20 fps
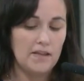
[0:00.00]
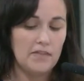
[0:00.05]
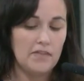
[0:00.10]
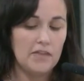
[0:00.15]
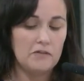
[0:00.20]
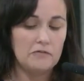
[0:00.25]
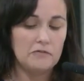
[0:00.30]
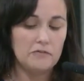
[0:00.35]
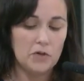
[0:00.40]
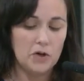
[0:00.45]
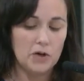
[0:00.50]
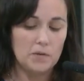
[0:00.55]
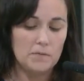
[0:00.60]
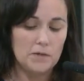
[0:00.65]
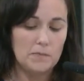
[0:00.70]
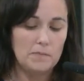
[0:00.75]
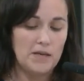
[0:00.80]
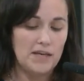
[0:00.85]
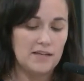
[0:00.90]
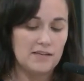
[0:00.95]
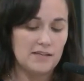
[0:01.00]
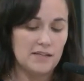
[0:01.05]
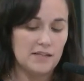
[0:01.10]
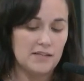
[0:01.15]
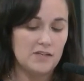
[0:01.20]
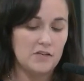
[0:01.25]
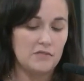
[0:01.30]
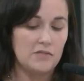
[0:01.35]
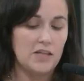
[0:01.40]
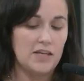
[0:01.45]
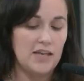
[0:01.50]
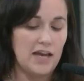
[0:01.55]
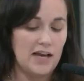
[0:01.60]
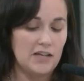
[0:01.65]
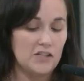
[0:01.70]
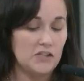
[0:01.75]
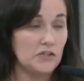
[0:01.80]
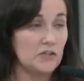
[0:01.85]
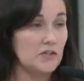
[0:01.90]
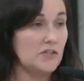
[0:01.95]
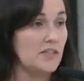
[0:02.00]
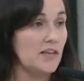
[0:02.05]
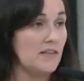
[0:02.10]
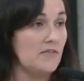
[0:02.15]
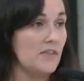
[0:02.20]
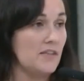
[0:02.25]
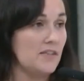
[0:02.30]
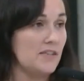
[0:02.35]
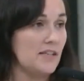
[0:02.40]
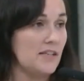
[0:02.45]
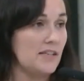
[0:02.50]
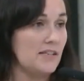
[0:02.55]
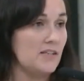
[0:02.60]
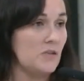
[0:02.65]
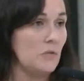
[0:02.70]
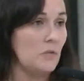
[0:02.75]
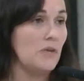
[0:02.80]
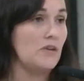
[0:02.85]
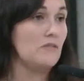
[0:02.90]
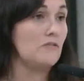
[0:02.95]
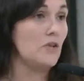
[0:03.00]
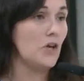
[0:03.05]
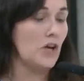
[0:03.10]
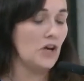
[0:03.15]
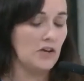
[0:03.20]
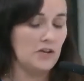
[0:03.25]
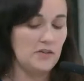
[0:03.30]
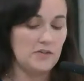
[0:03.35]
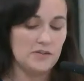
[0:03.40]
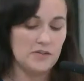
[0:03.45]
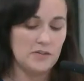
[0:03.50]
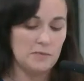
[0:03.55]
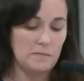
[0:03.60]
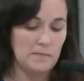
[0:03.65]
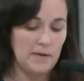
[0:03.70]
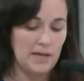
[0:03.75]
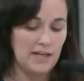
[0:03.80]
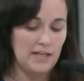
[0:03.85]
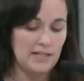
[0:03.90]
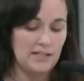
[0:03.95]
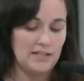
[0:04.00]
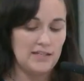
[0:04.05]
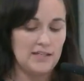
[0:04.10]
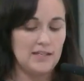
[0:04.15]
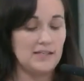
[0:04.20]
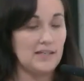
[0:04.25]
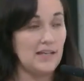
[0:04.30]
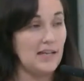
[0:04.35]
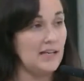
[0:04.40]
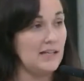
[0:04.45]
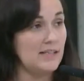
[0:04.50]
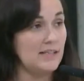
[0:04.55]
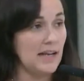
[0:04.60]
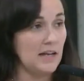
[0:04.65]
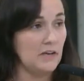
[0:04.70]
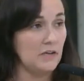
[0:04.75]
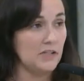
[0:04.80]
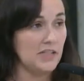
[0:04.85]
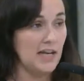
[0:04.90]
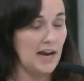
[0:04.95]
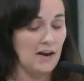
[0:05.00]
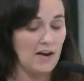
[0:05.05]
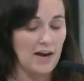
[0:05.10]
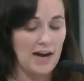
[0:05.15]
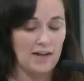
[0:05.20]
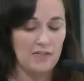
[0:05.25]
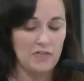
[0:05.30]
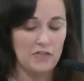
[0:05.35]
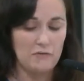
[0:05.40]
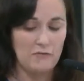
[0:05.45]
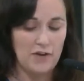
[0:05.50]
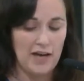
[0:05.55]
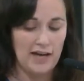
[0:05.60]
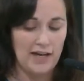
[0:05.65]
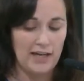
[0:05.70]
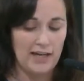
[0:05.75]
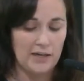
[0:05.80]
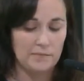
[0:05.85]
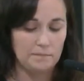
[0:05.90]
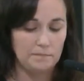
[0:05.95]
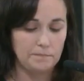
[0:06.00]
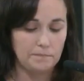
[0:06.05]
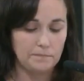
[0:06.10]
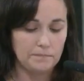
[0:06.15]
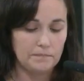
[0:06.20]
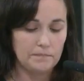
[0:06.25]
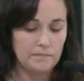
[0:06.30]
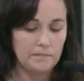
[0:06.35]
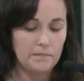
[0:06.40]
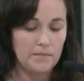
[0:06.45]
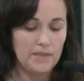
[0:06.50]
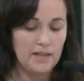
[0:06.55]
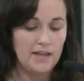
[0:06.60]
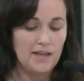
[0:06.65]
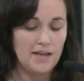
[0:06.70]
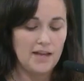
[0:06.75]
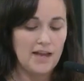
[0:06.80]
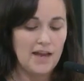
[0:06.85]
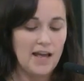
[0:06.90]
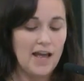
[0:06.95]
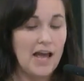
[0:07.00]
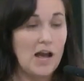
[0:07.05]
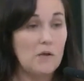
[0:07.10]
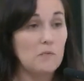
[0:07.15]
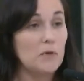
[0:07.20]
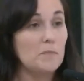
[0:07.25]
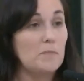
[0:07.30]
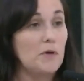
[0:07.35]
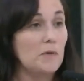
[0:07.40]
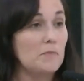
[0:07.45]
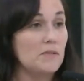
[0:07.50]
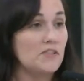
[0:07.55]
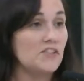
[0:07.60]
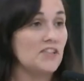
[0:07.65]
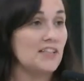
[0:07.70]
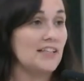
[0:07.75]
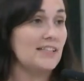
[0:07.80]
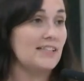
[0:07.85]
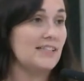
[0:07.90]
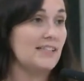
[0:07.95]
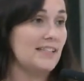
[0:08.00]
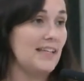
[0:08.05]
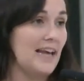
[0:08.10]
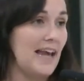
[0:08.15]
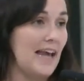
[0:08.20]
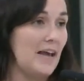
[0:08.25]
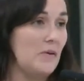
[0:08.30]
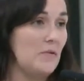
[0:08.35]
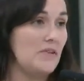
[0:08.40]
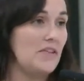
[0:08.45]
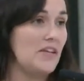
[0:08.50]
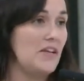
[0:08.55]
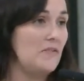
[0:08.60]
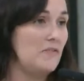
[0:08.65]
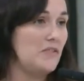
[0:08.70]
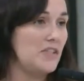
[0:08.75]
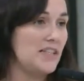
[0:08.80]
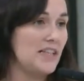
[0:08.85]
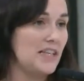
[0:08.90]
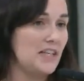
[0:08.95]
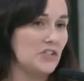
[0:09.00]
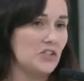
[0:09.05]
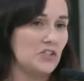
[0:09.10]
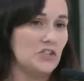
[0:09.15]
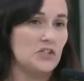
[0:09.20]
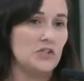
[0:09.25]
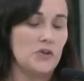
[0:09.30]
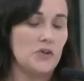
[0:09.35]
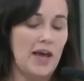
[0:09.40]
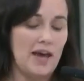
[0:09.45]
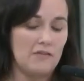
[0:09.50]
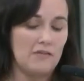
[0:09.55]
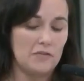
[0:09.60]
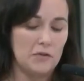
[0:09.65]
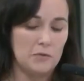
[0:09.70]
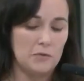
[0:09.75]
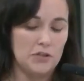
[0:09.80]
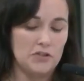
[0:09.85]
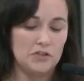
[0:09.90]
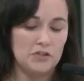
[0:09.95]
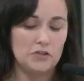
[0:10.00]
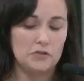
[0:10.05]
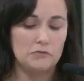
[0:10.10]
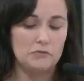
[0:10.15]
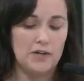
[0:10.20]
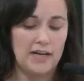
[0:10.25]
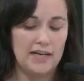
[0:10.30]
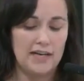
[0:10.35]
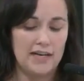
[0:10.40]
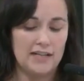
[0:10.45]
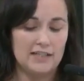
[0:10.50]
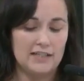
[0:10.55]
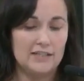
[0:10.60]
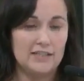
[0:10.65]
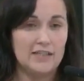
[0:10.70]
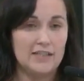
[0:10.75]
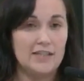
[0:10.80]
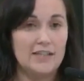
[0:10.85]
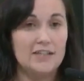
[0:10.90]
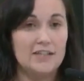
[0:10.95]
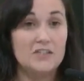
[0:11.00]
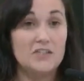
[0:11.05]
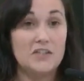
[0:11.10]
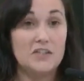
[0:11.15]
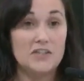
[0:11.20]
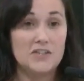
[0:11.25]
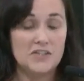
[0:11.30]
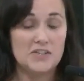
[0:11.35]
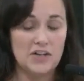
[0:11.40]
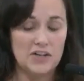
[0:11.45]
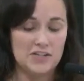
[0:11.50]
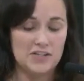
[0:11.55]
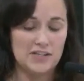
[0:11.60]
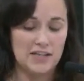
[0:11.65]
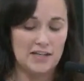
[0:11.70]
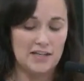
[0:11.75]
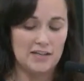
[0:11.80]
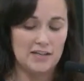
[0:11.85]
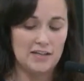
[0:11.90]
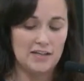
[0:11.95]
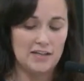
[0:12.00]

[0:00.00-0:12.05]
that form the basis of the national synthesis that we've now submitted to the Synod Secretariat in the Vatican. And we're publishing it today with an invitation to everyone to read it, to discuss it,